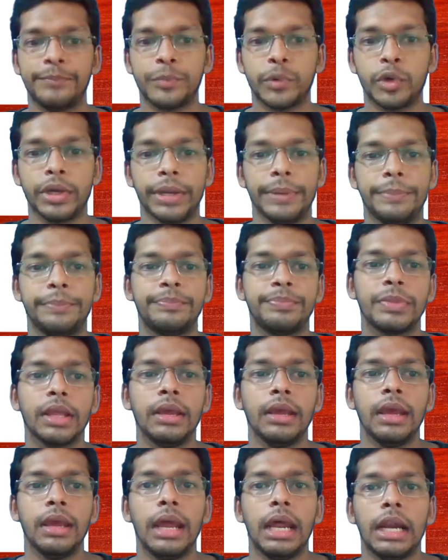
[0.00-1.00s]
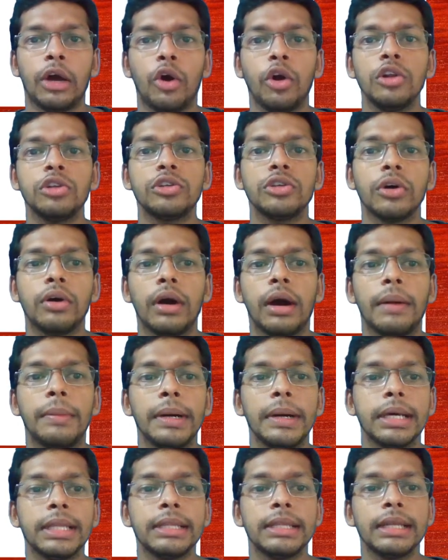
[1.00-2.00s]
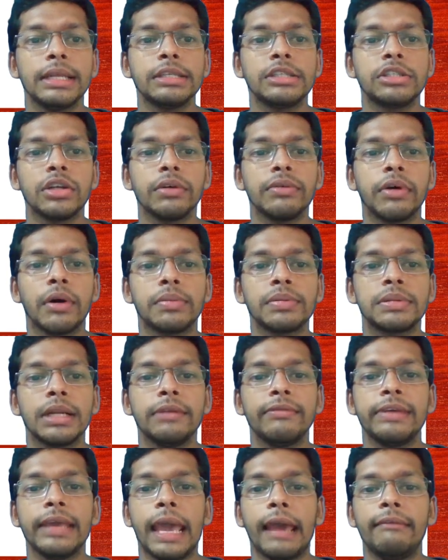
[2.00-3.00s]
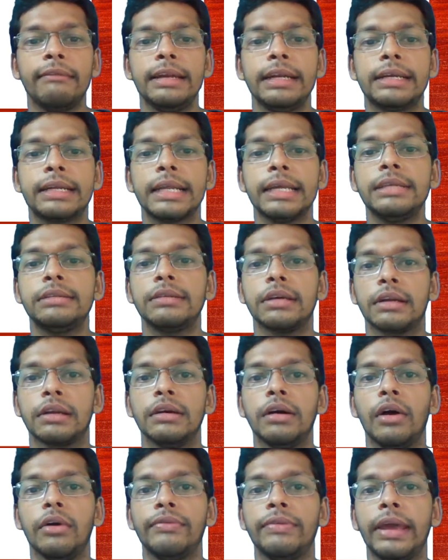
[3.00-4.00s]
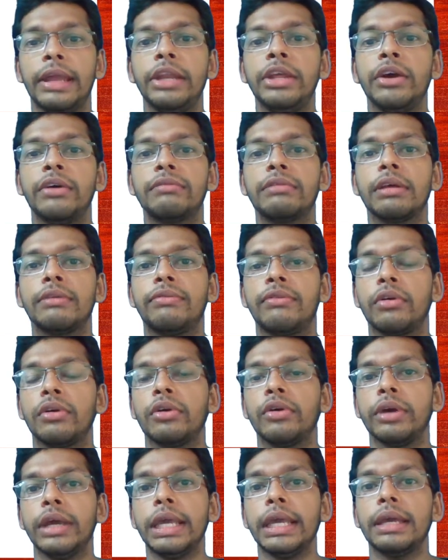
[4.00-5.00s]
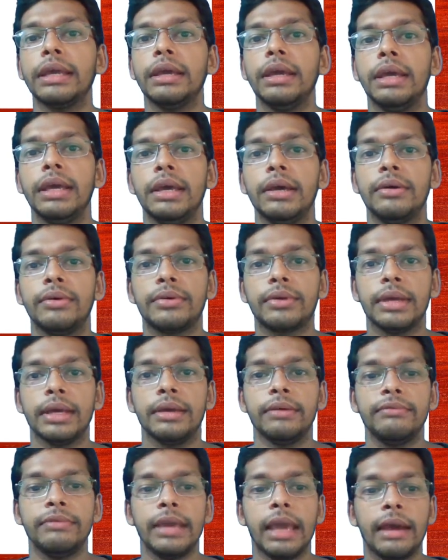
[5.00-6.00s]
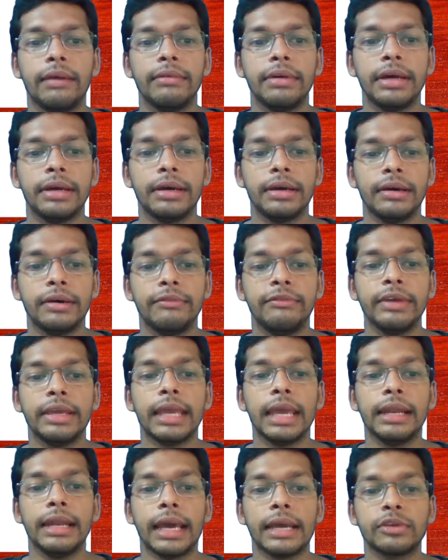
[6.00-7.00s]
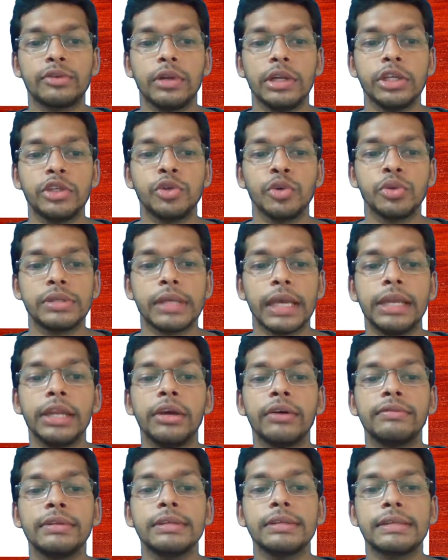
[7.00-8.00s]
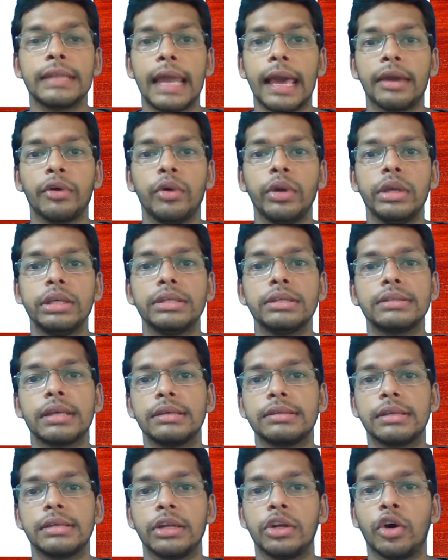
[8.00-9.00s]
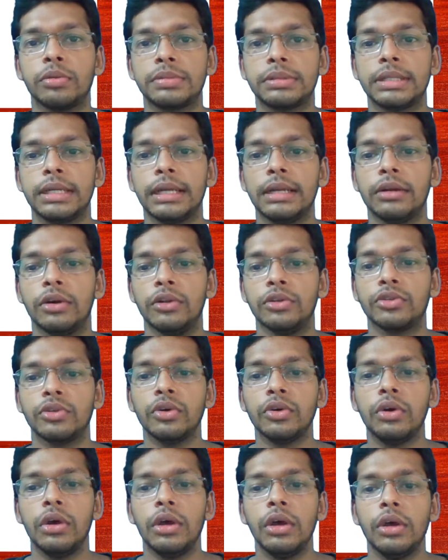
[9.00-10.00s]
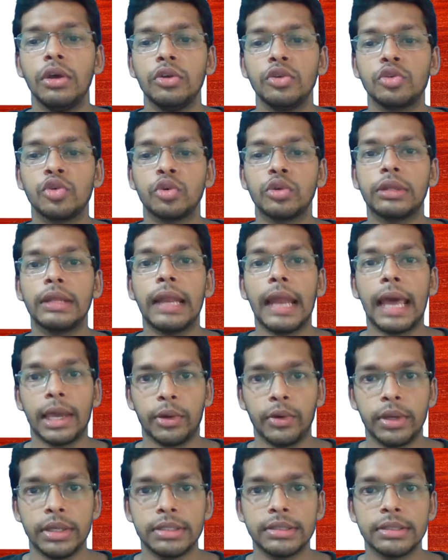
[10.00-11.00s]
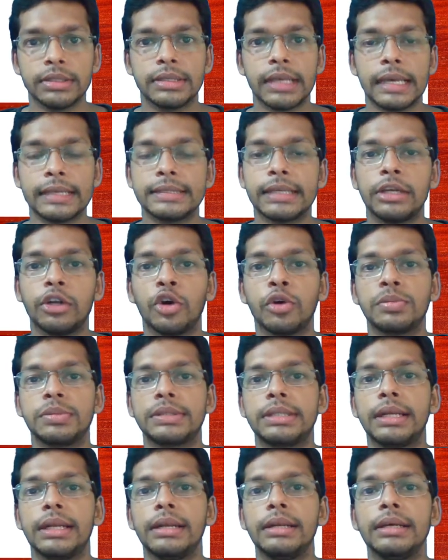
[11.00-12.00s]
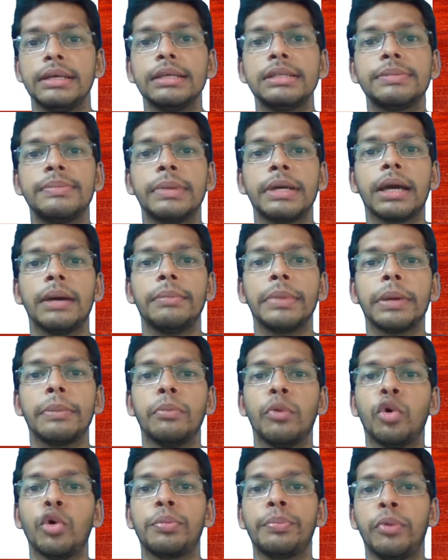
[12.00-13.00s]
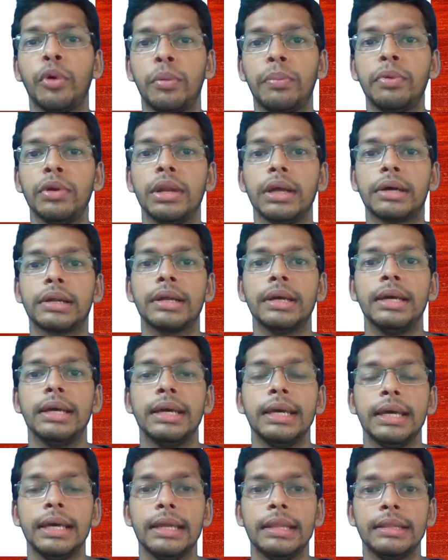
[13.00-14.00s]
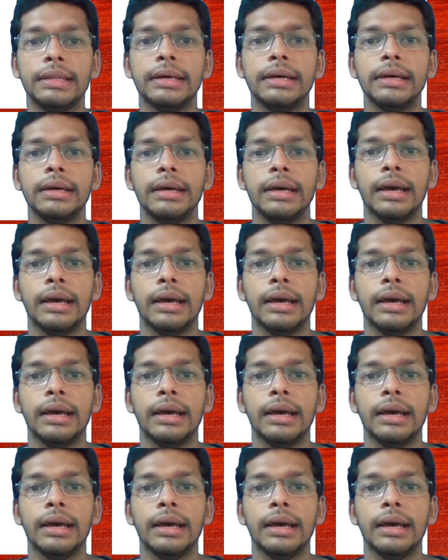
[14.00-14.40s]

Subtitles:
Okay, also in the list of optional we have literature of any of the following. Okay, we have we can actually choose any of these languages as an optional also. So the languages as an optional is becoming more popular in the